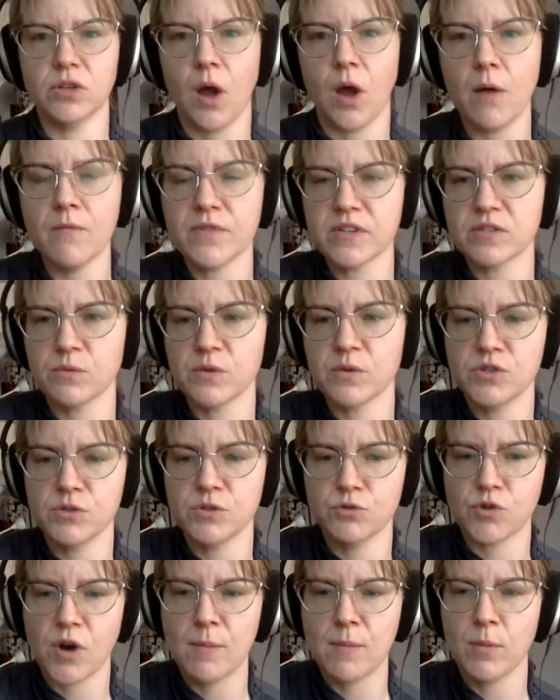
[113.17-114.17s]
obvious once you
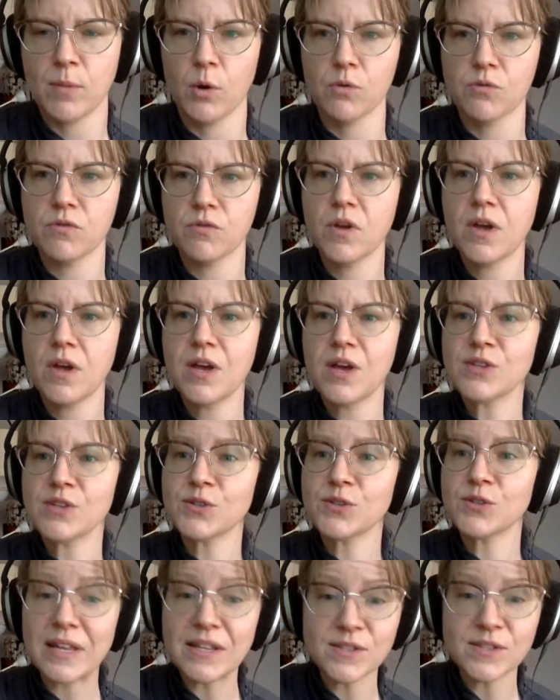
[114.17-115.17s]
try both. So
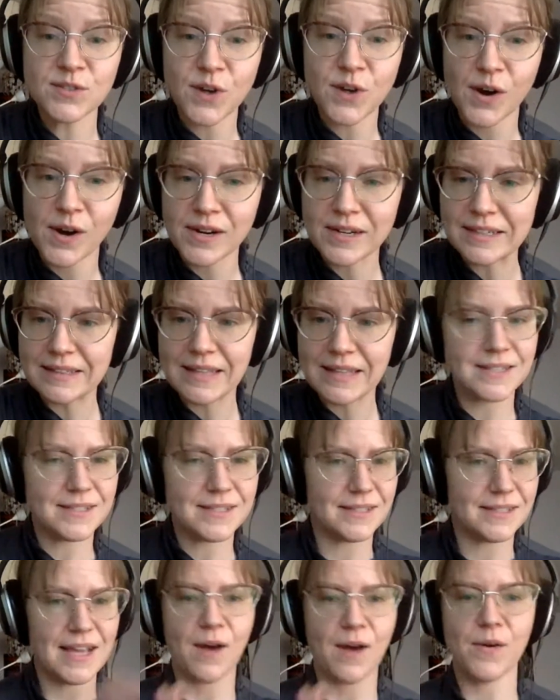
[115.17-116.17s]
get started. Let's
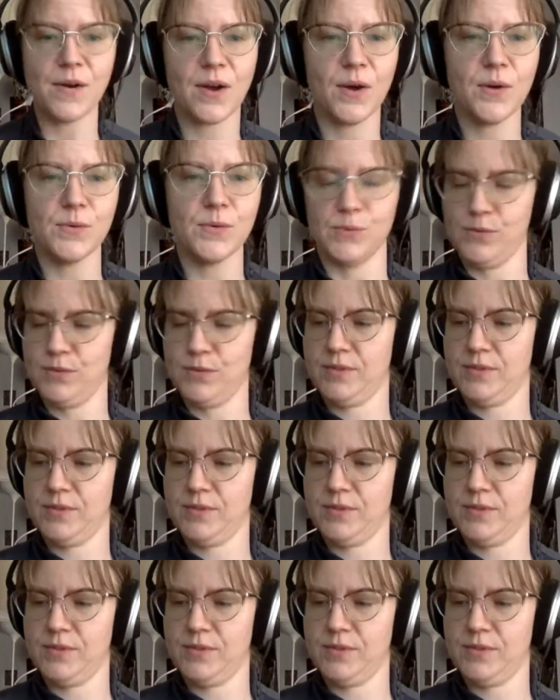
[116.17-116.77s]
see how it goes.